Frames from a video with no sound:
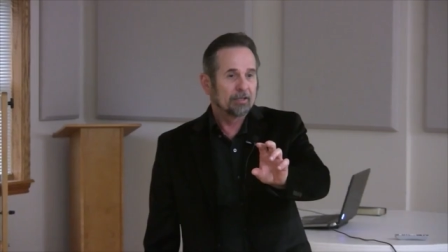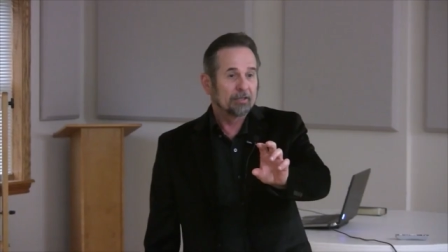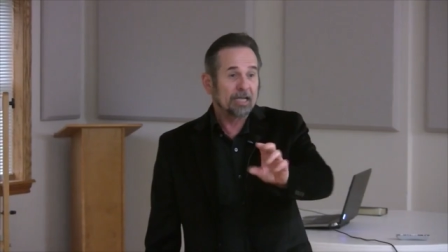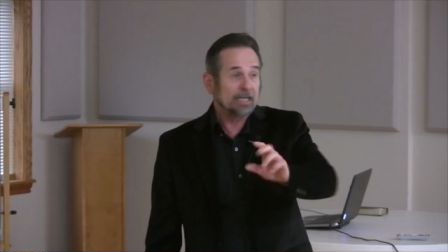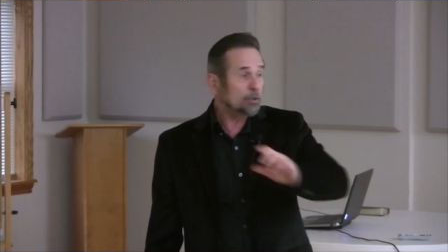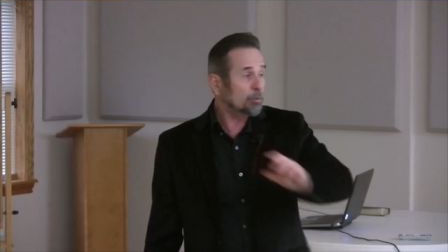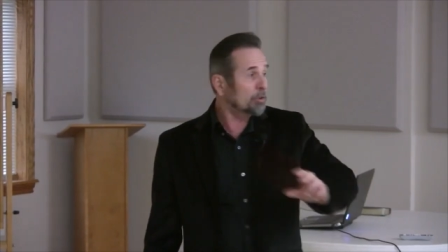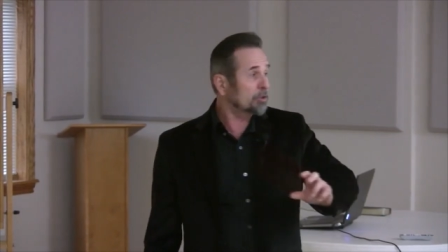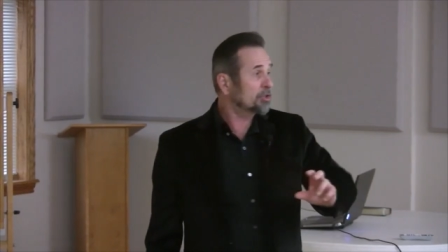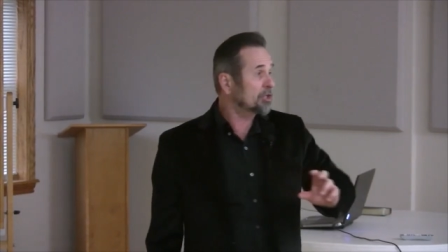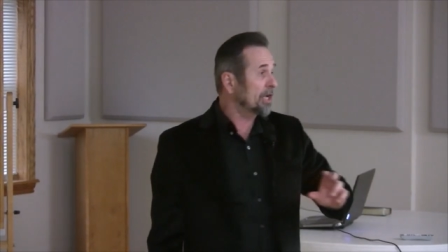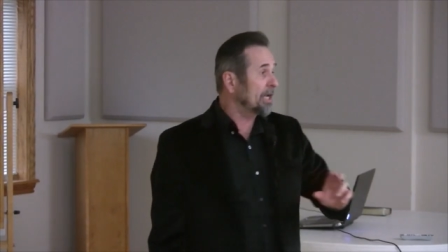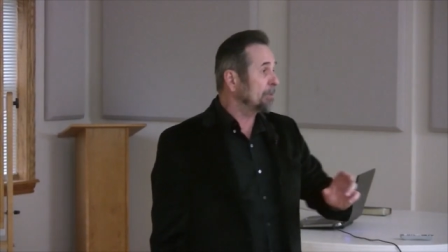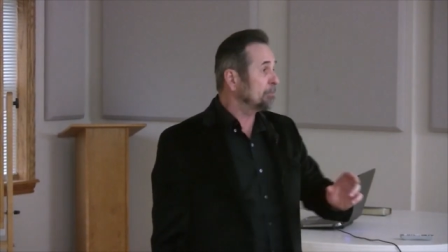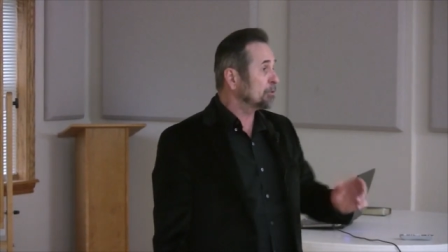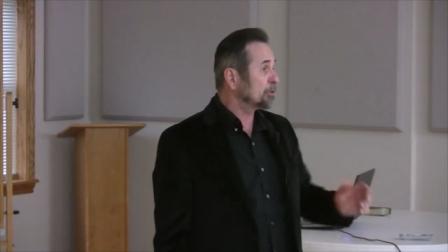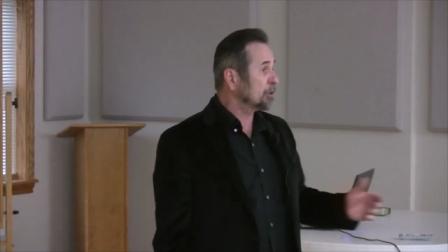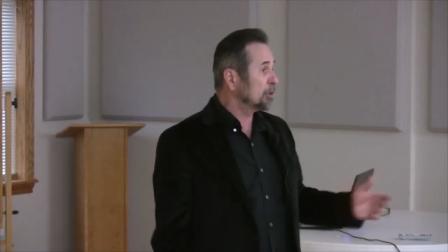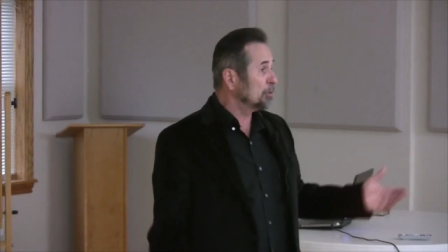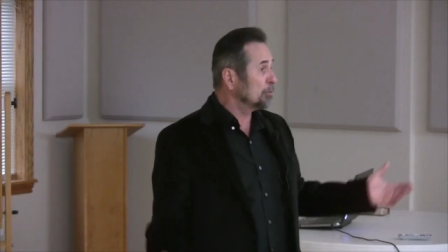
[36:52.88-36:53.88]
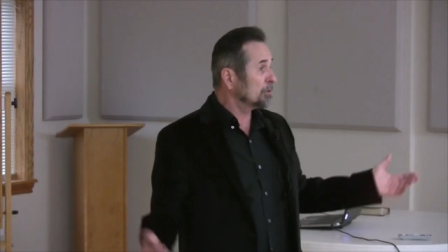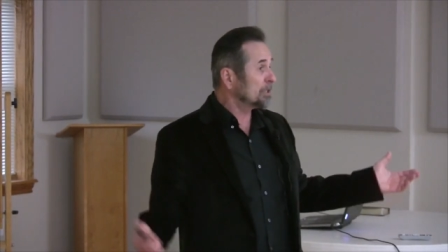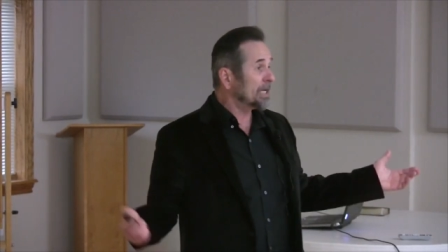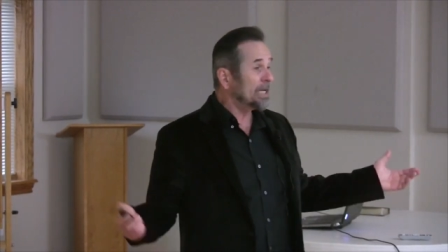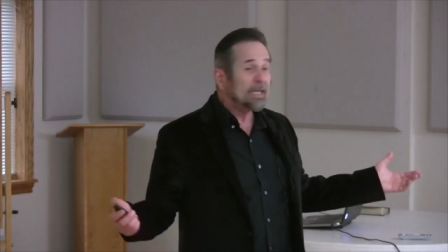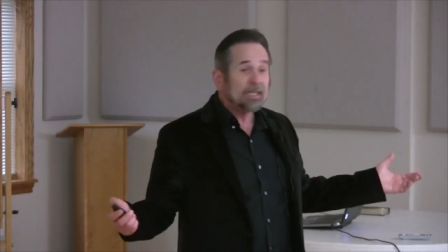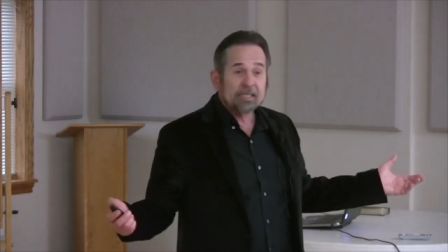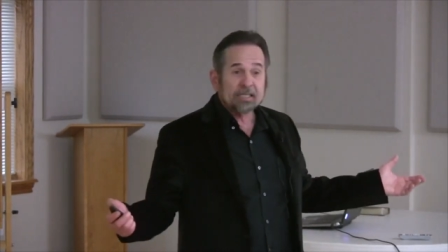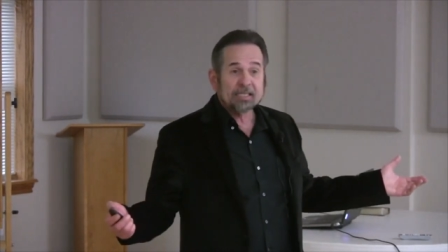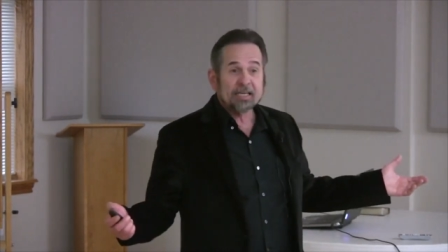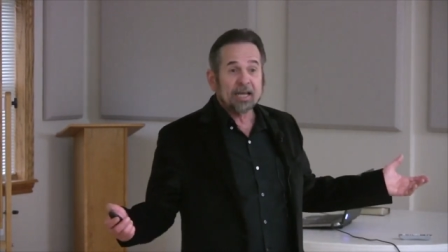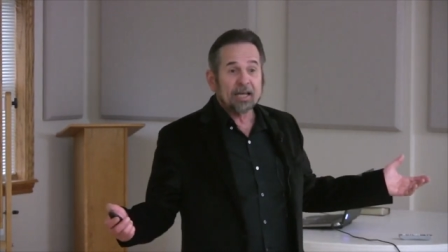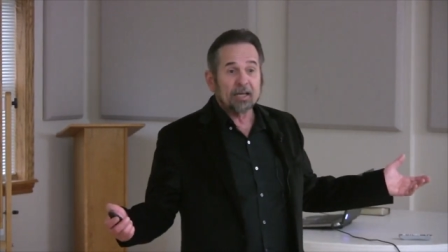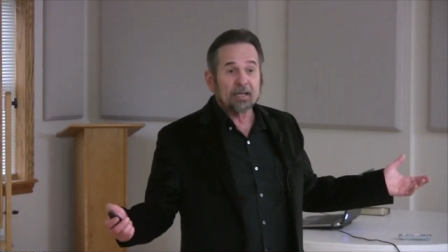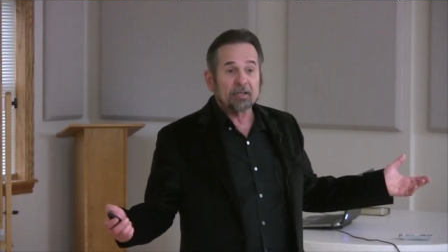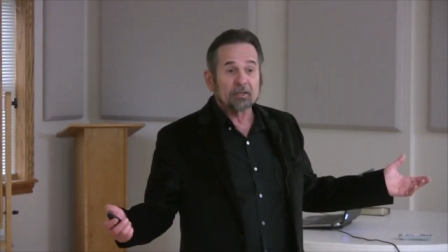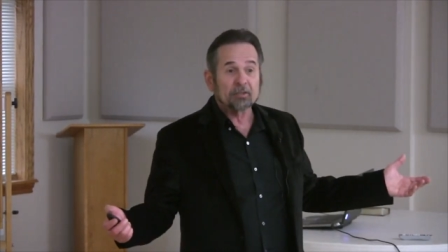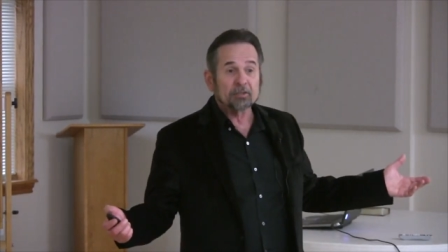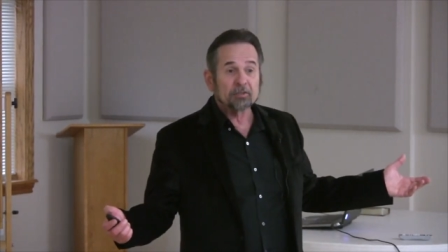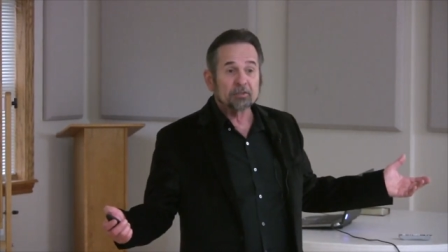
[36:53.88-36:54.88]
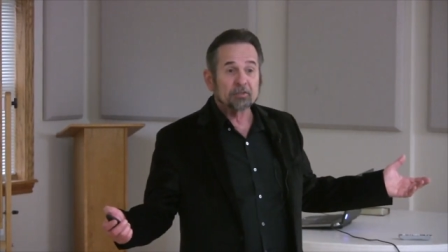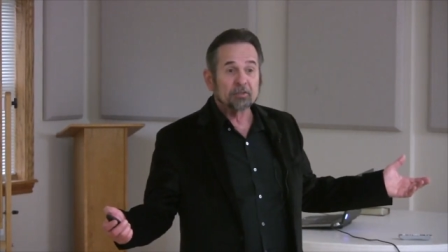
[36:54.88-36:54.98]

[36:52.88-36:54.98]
That's what James two ten says.